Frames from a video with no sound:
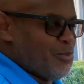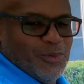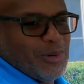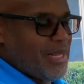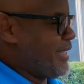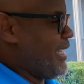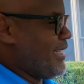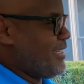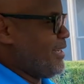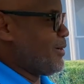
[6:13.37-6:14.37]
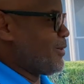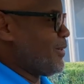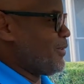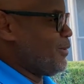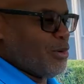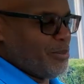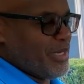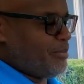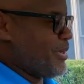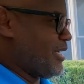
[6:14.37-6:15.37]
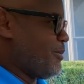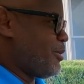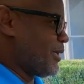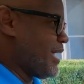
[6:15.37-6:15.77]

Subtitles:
probably can't see it you won't be able to pick it up on the